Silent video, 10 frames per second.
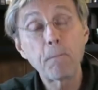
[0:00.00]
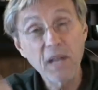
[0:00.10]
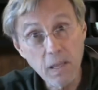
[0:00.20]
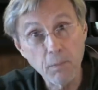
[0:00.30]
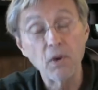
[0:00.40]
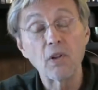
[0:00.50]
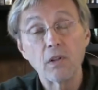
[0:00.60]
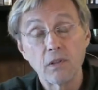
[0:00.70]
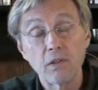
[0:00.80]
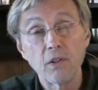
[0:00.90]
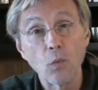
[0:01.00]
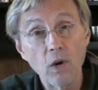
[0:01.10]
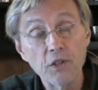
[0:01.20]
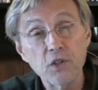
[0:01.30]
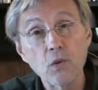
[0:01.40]
people, the
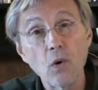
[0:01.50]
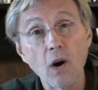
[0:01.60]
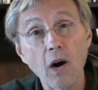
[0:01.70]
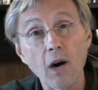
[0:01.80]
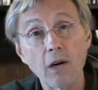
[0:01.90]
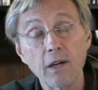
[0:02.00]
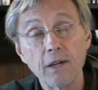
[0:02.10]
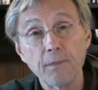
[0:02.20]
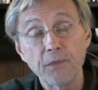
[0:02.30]
ones who are